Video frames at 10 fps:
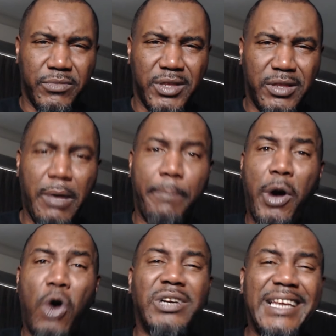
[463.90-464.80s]
The
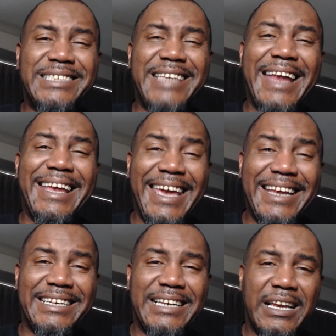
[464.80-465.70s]
police that
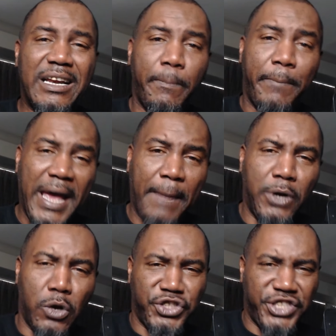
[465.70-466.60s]
hit
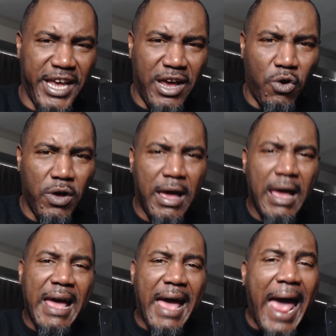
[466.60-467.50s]
Pablo's cell
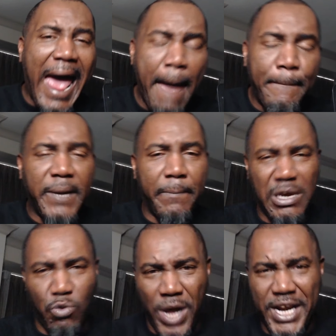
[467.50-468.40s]
happened to be
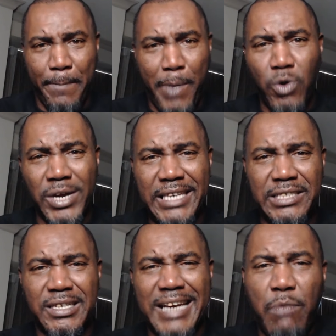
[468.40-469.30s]
one of the police
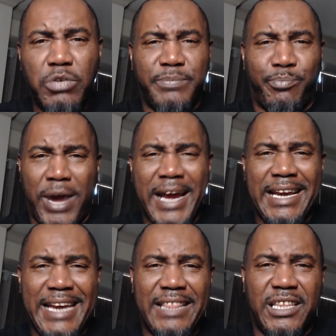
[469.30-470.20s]
that was bringing
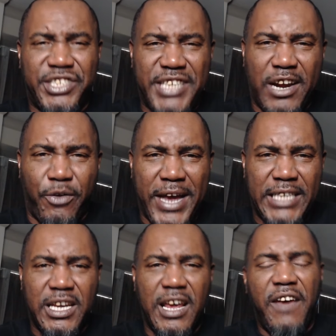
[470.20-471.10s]
in the cigarettes
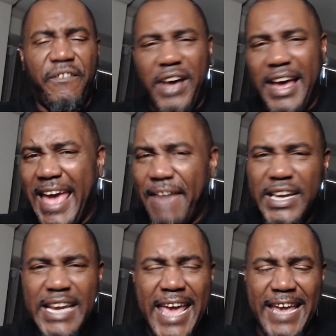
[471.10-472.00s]
for Heavy
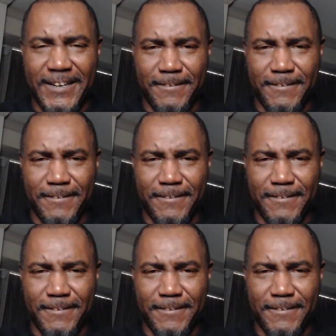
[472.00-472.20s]
D.